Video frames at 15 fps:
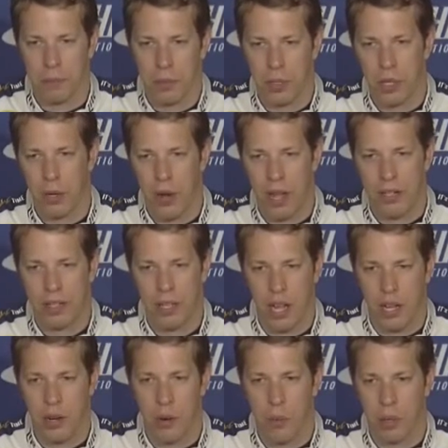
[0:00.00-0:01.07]
you know, I
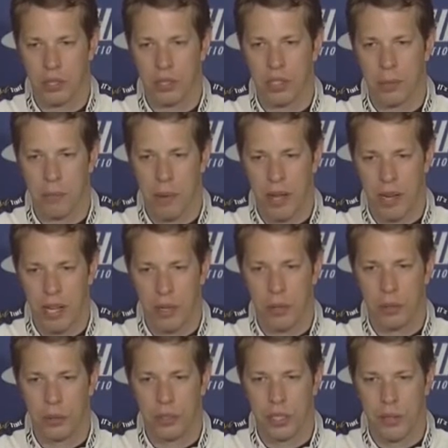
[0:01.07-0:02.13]
I don't want somebody
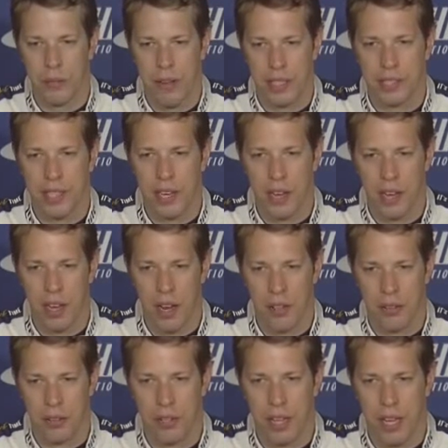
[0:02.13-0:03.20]
who's invested in
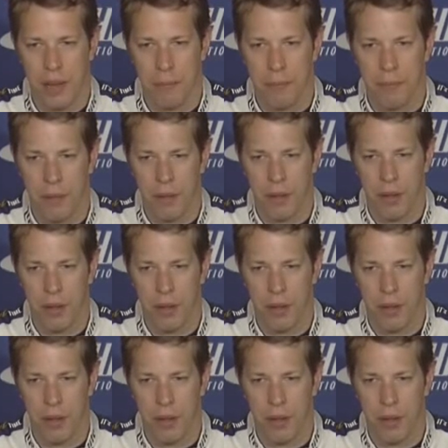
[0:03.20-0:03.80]
another team